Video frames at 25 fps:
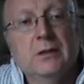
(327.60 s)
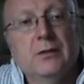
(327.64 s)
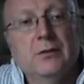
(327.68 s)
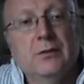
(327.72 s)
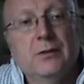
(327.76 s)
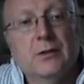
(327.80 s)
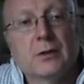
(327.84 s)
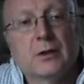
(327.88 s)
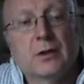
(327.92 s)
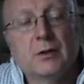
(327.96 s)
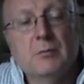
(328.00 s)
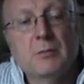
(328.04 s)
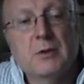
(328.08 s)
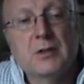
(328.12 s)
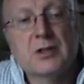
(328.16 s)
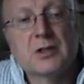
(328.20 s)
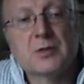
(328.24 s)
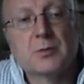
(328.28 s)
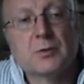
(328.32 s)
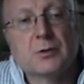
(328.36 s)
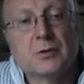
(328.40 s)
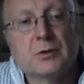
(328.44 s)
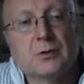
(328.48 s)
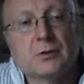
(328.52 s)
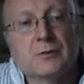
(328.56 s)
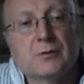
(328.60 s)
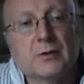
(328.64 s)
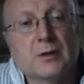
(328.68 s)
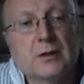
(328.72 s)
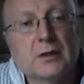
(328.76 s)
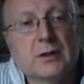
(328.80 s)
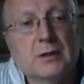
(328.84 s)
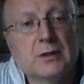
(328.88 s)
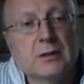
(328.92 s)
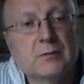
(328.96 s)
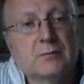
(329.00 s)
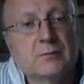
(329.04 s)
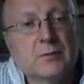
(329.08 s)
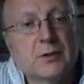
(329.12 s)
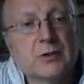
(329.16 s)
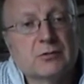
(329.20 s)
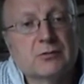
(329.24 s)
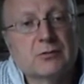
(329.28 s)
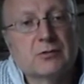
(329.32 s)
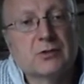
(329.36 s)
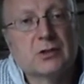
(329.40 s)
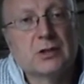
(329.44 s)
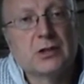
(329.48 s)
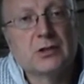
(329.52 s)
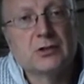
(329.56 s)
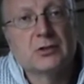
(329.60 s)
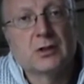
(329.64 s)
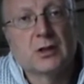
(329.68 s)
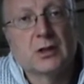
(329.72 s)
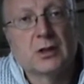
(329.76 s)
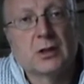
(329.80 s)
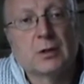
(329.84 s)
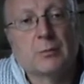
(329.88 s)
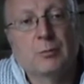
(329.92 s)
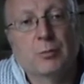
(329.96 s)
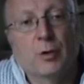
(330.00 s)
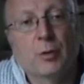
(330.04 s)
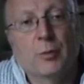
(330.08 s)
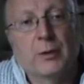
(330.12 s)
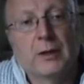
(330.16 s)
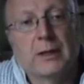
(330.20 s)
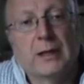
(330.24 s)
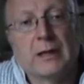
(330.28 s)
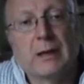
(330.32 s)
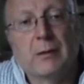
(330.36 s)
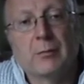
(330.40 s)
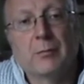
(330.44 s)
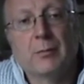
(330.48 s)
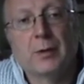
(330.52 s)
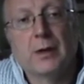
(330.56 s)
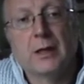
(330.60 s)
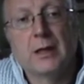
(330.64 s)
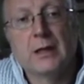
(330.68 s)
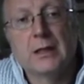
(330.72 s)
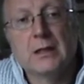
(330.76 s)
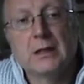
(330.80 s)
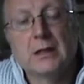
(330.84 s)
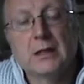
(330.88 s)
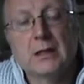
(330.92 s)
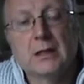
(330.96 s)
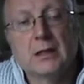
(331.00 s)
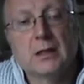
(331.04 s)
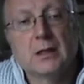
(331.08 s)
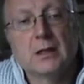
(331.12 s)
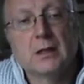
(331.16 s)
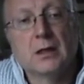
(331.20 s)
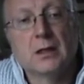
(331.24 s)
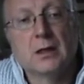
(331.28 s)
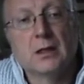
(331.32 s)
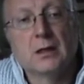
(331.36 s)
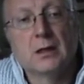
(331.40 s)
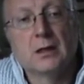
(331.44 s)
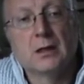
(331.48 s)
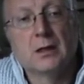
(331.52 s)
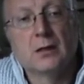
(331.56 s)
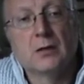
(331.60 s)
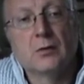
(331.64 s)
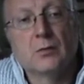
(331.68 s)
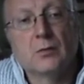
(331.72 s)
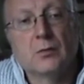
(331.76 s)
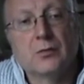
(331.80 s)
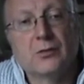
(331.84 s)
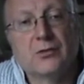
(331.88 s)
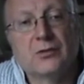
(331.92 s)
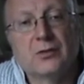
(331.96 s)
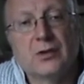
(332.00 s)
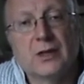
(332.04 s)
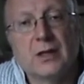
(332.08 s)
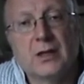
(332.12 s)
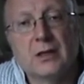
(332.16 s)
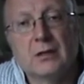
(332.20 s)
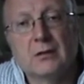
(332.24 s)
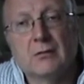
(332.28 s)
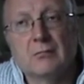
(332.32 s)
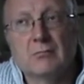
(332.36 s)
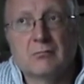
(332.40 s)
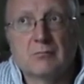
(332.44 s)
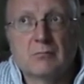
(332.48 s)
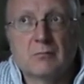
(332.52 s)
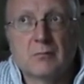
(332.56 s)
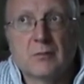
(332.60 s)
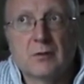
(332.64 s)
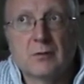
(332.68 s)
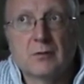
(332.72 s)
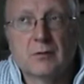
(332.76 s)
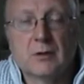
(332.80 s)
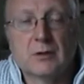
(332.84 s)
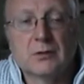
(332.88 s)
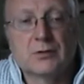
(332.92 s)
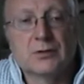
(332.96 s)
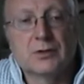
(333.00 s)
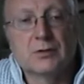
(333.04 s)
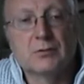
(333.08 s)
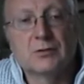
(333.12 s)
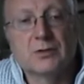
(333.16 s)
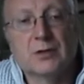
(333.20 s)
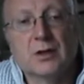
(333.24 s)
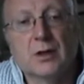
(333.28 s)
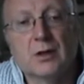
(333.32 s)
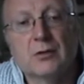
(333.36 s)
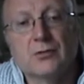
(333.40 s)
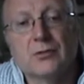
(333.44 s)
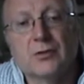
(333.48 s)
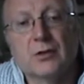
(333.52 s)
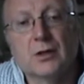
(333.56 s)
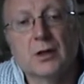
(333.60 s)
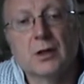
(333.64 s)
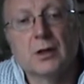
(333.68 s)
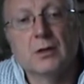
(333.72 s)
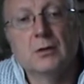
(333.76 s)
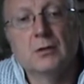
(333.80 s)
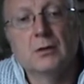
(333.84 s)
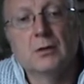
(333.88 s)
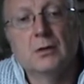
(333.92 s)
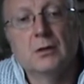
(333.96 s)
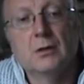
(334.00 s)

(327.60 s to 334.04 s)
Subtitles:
The commencement of a strategic bombing campaign was seen 2 turns ago,